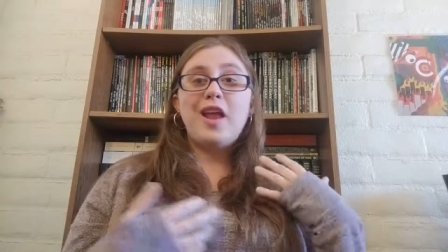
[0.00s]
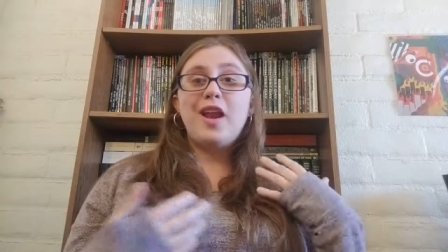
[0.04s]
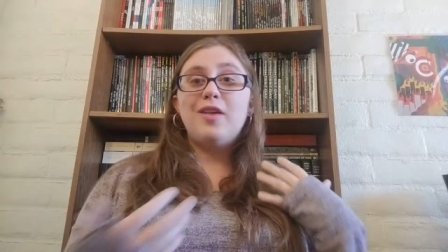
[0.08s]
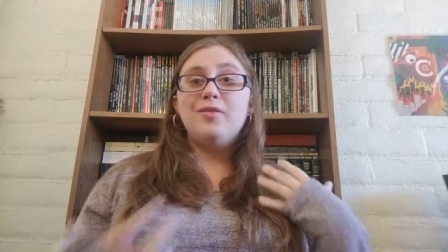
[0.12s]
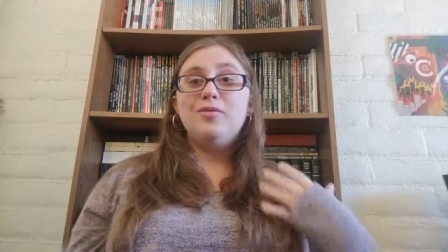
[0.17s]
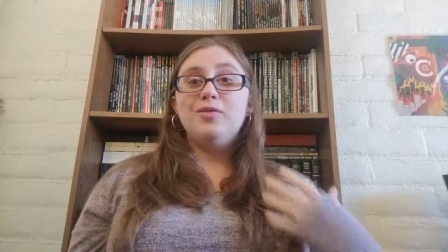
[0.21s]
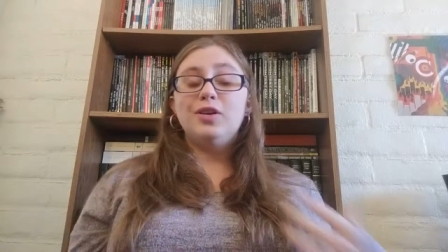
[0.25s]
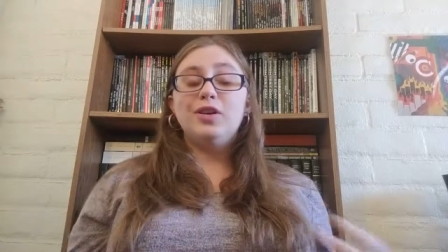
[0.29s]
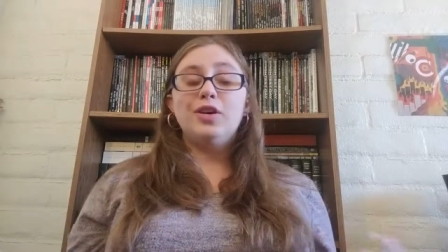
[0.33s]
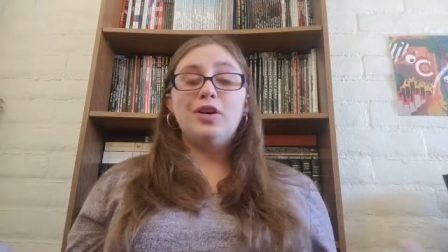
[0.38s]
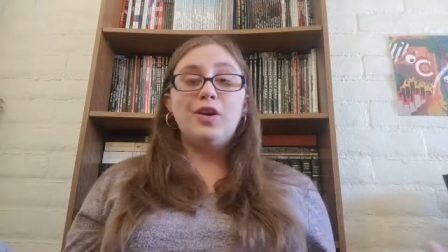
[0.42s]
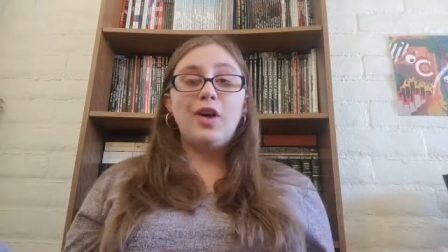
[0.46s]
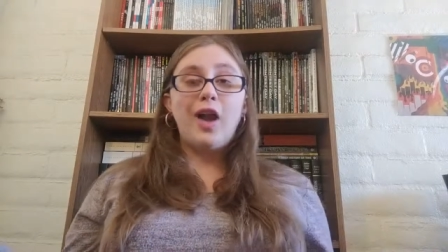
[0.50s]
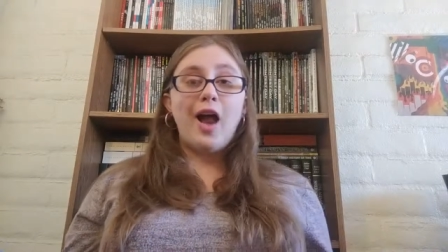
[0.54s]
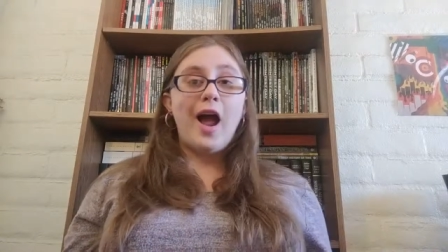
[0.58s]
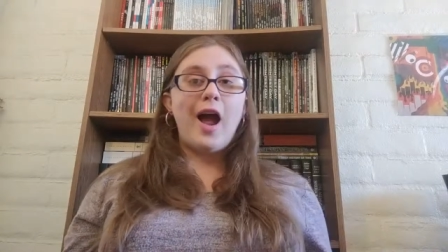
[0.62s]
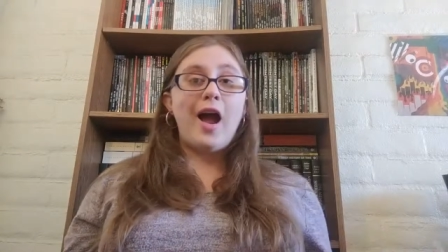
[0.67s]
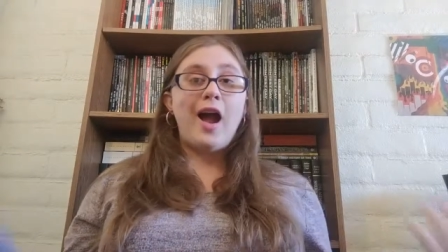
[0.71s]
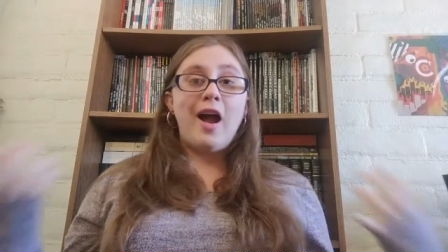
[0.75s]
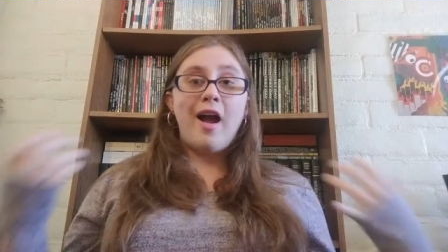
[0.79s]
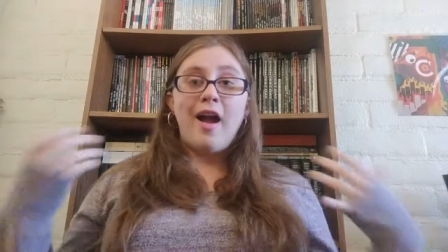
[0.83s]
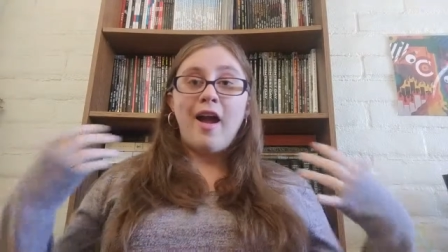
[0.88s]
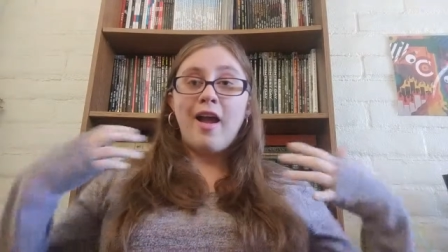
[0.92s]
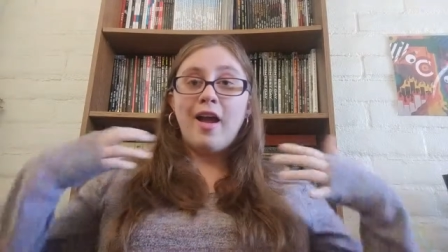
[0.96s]
and I figured
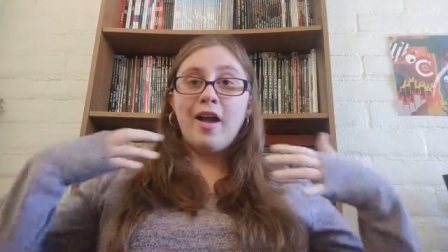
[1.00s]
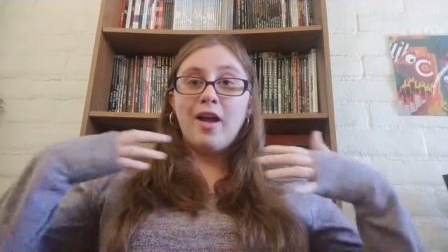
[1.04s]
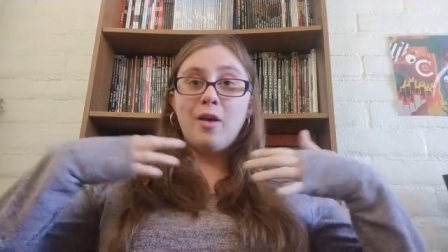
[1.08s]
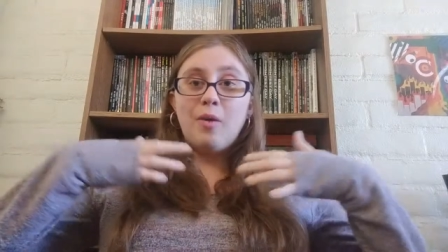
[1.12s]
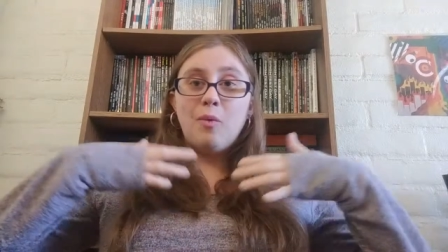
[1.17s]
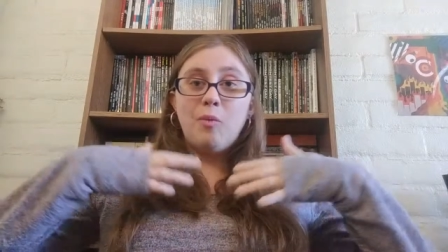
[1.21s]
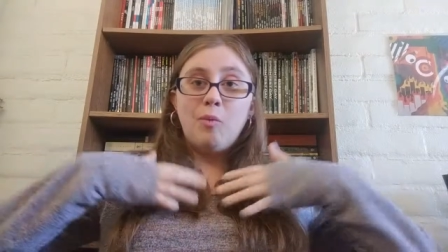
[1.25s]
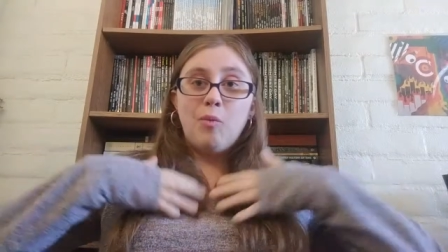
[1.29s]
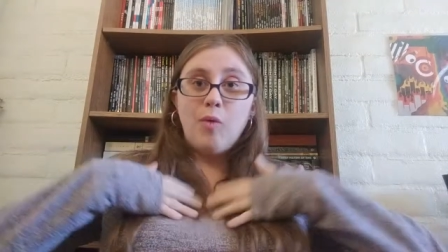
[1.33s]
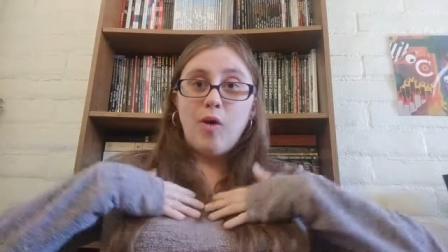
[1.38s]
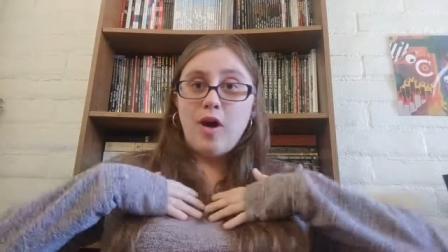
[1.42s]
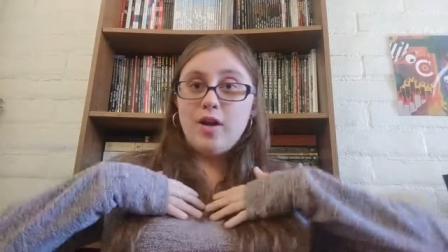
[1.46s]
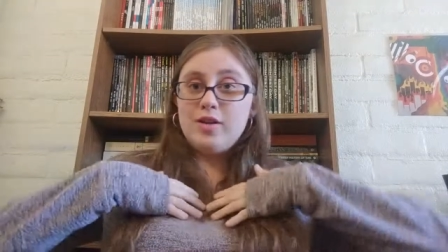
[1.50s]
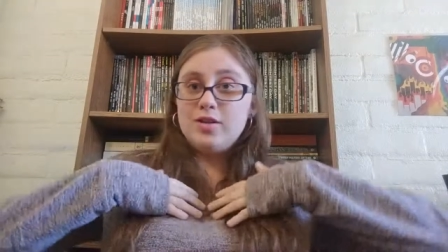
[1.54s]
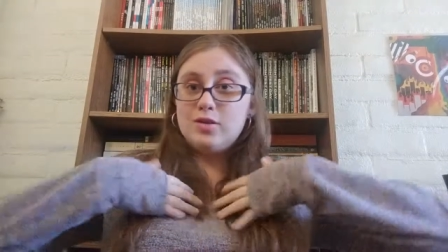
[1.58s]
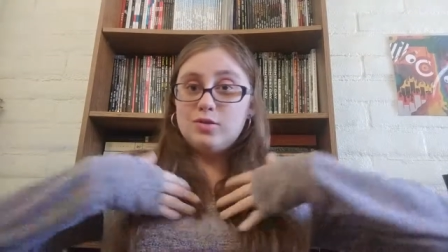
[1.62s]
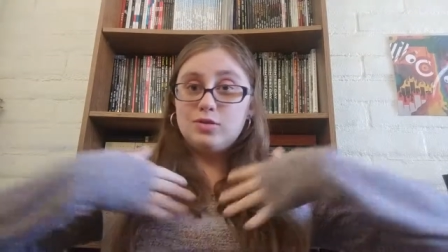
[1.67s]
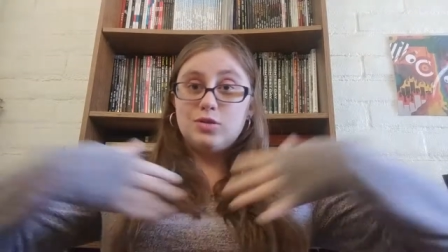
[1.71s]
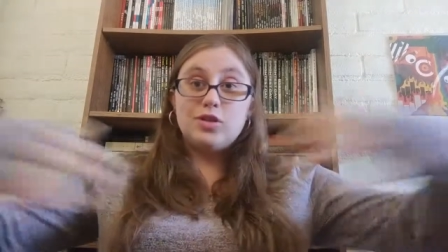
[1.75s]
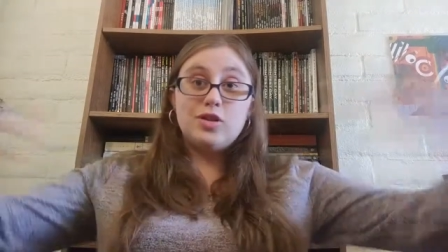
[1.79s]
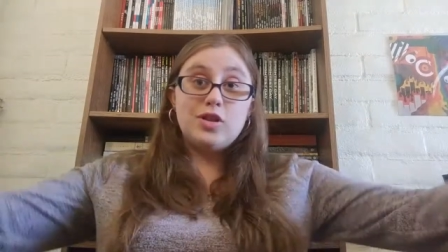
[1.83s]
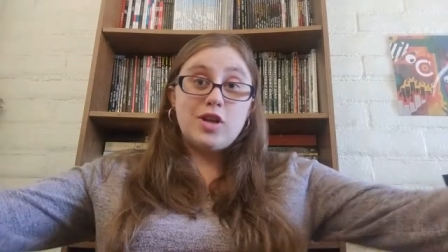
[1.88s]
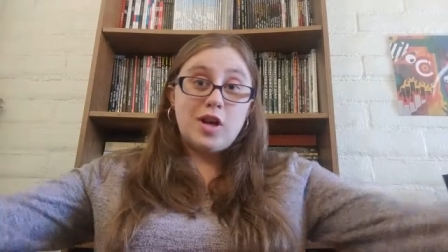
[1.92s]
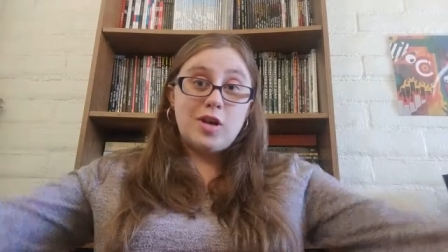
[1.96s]
I want
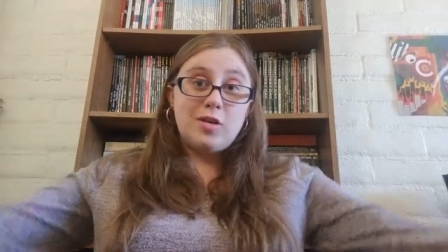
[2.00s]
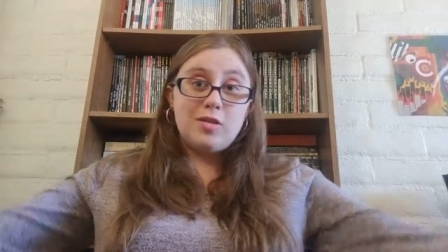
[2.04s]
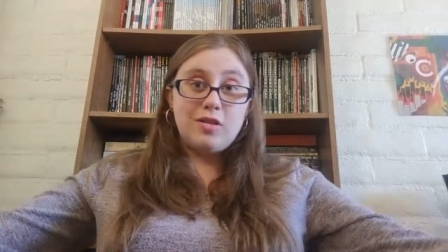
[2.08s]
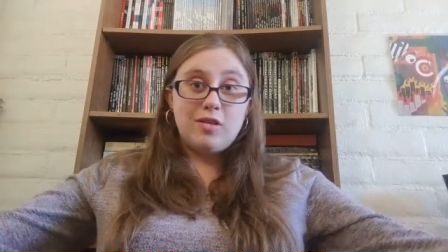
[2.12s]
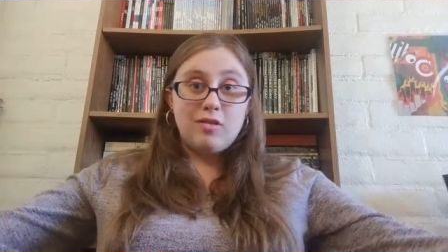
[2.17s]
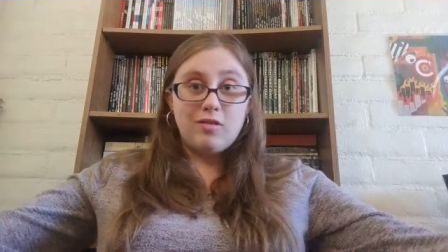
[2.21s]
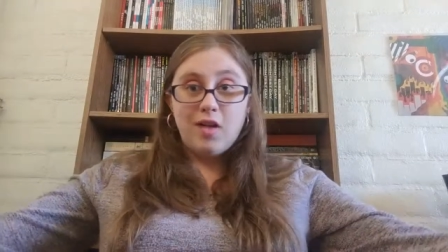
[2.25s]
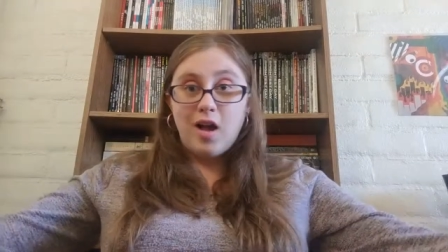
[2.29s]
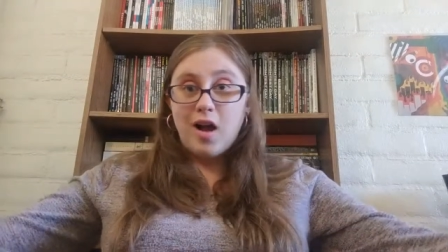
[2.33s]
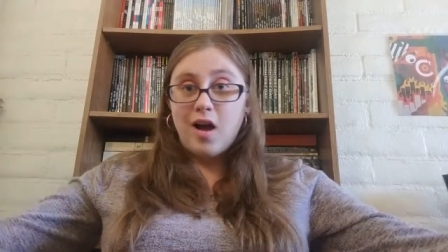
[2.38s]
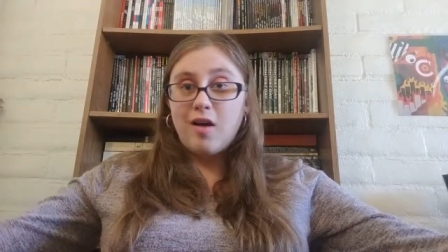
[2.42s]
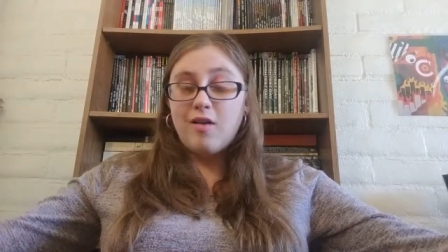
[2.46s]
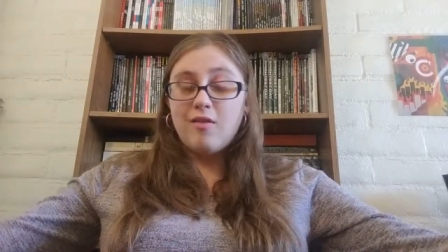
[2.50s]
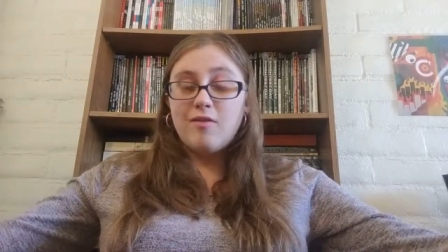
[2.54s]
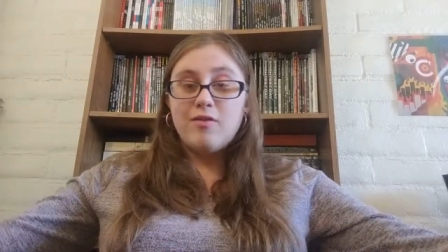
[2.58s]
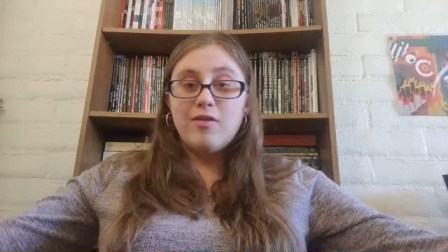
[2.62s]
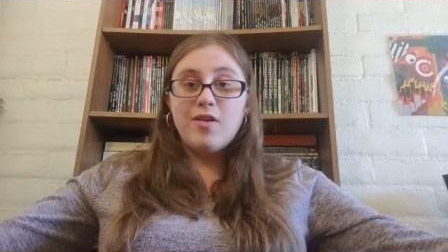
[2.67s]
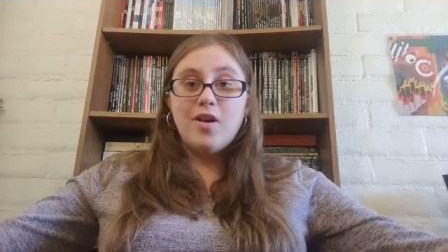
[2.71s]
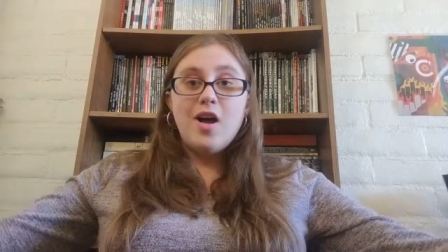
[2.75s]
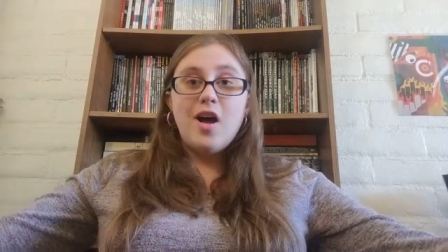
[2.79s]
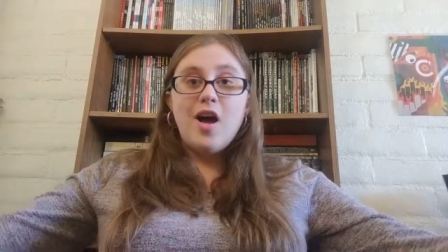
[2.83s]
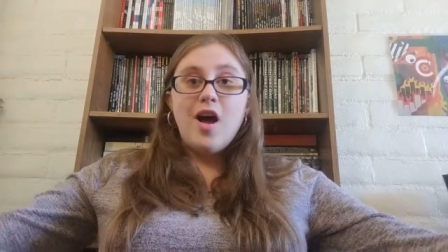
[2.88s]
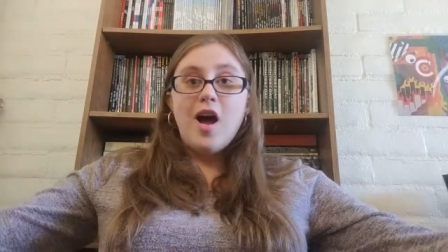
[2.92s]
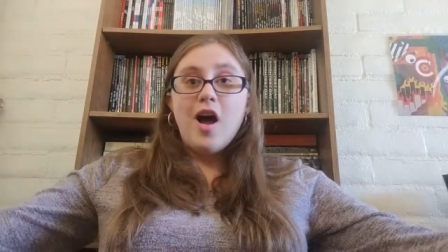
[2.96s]
to share the
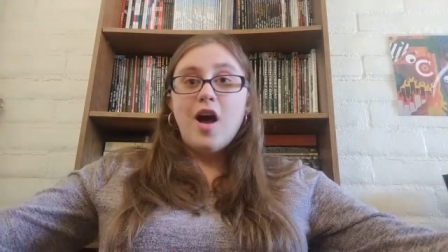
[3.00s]
love